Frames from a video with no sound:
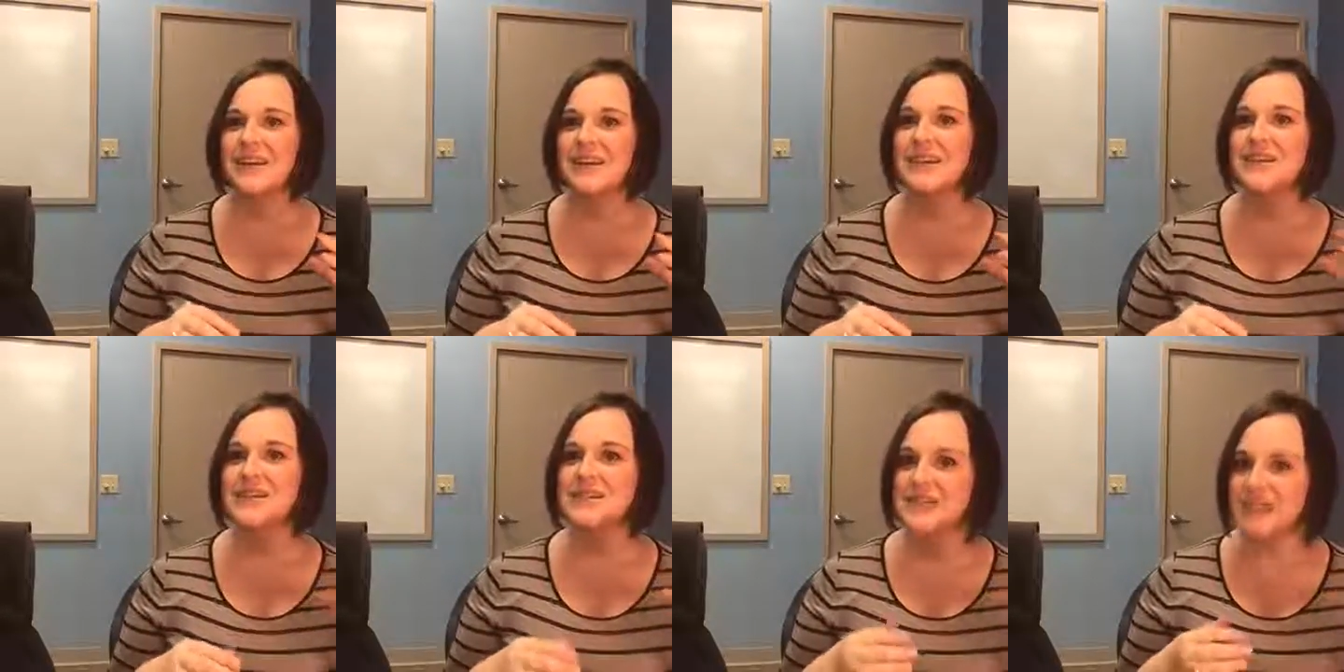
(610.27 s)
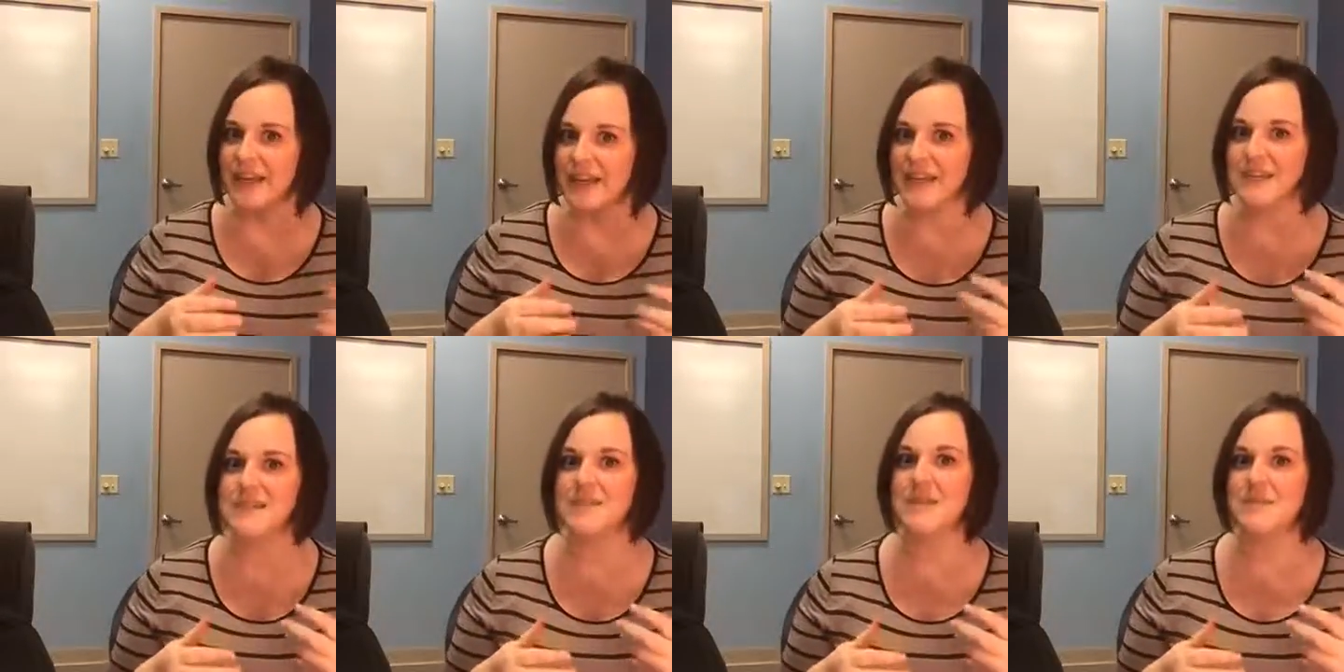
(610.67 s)
And
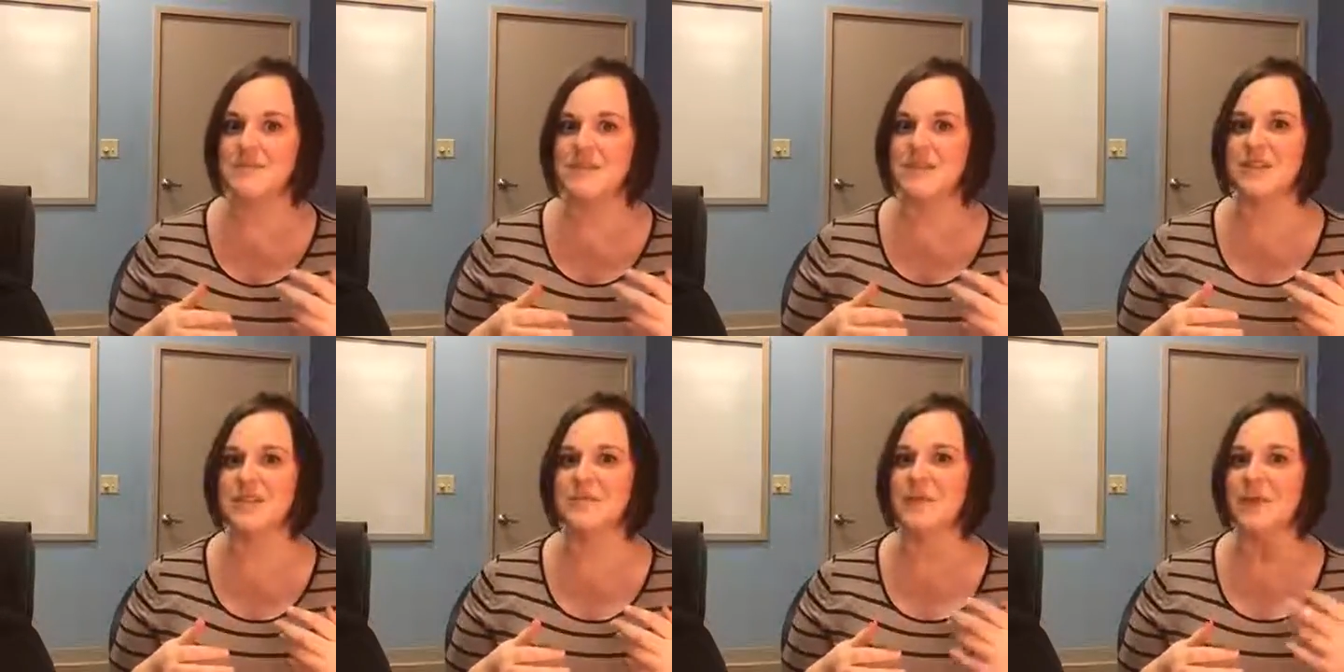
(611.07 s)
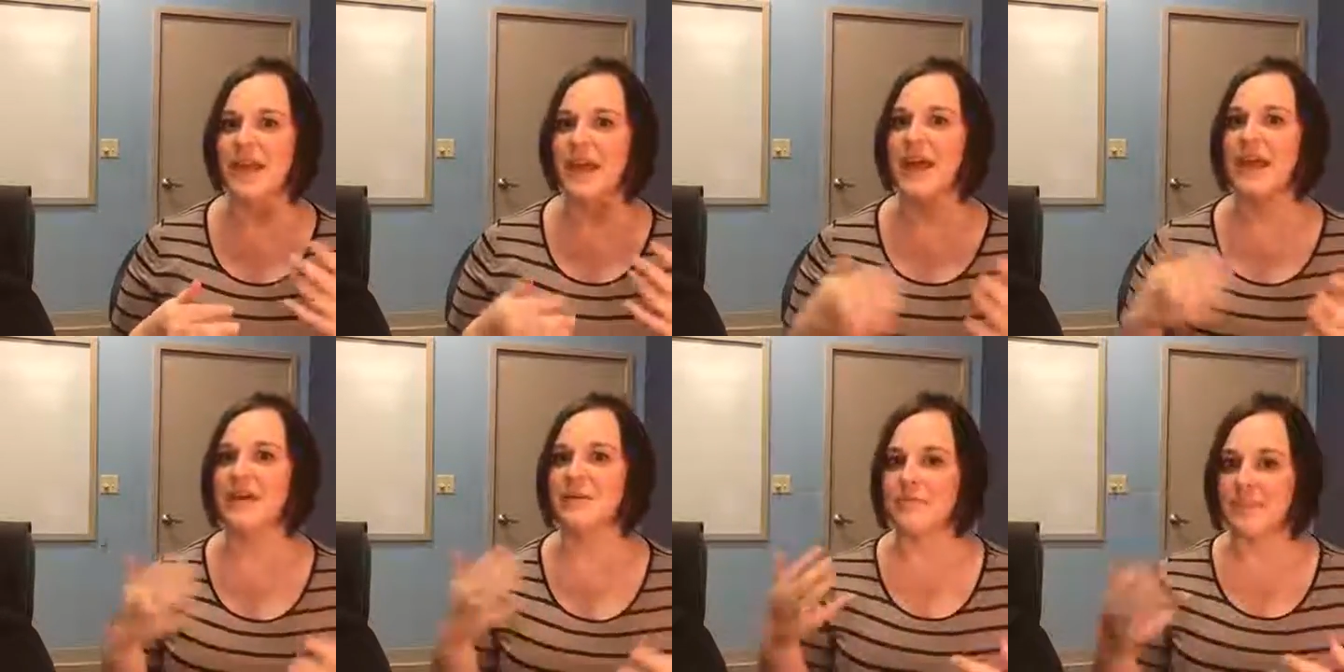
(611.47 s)
science comes into
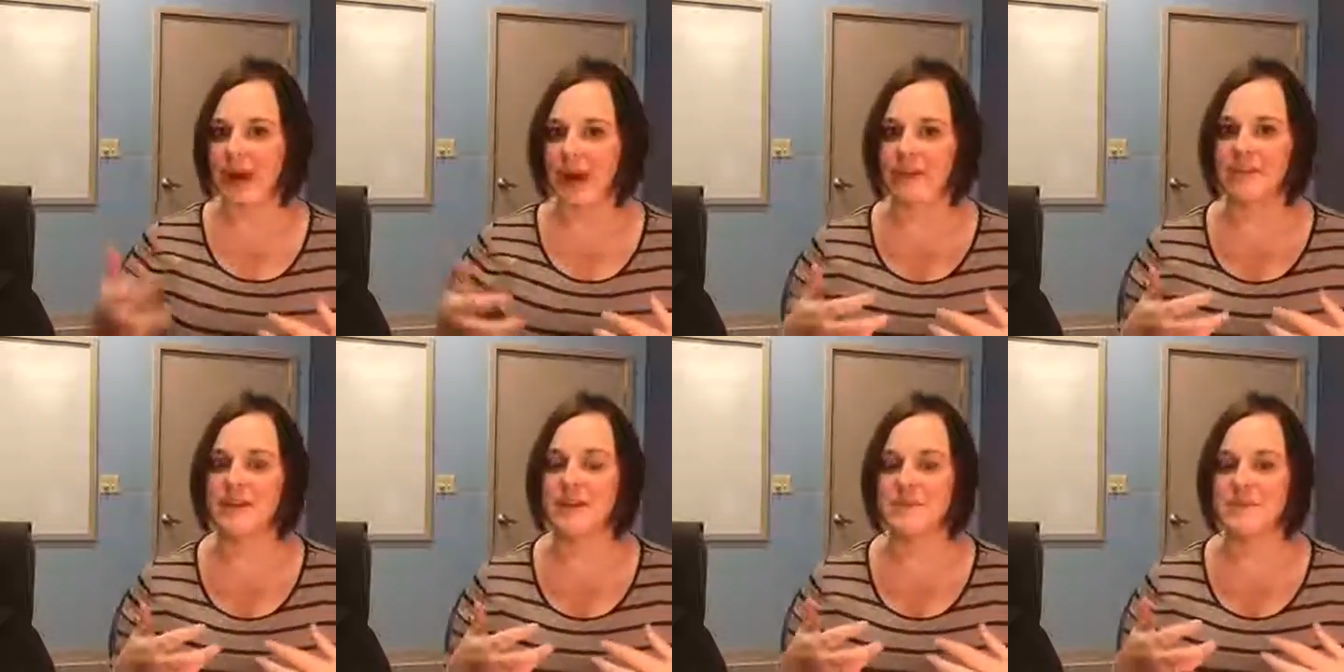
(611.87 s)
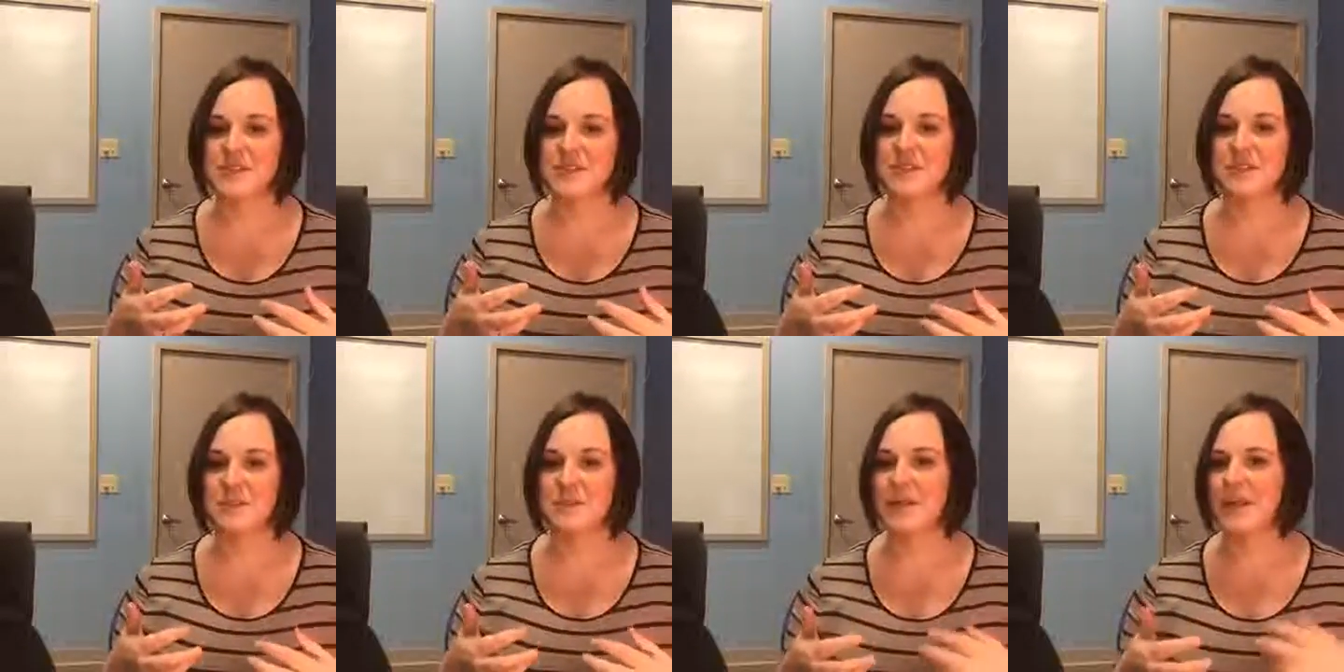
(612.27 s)
play, and math comes
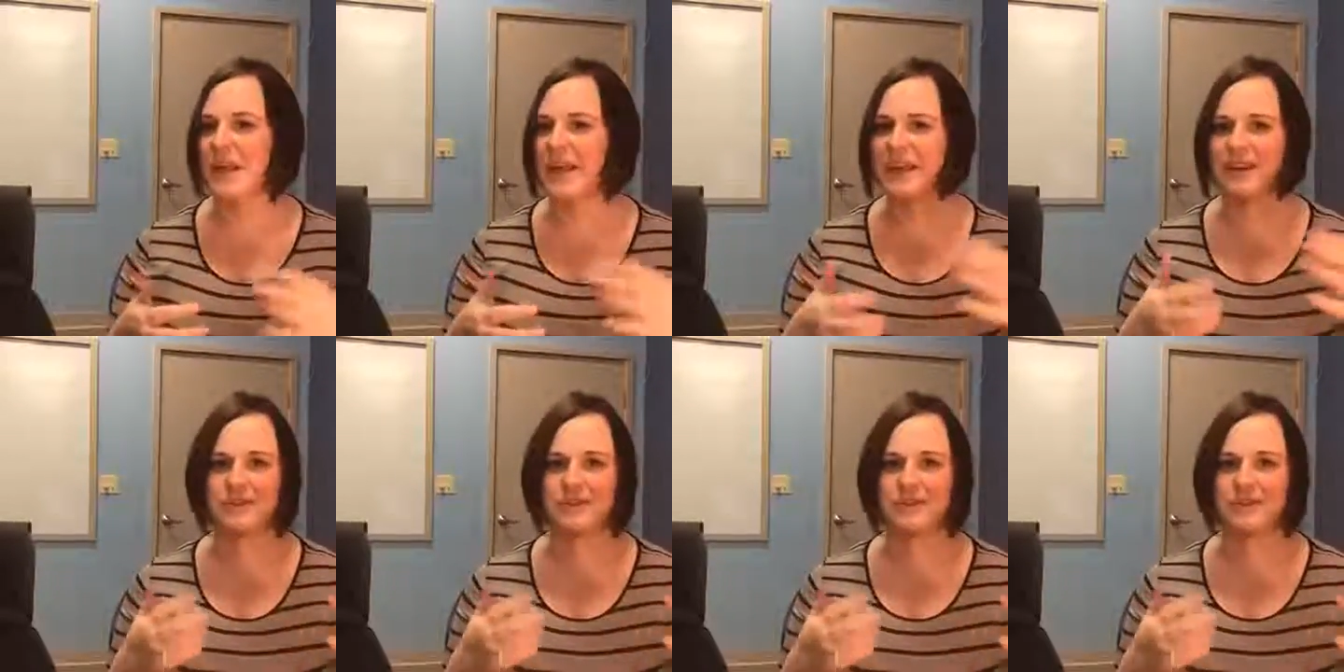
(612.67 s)
into play,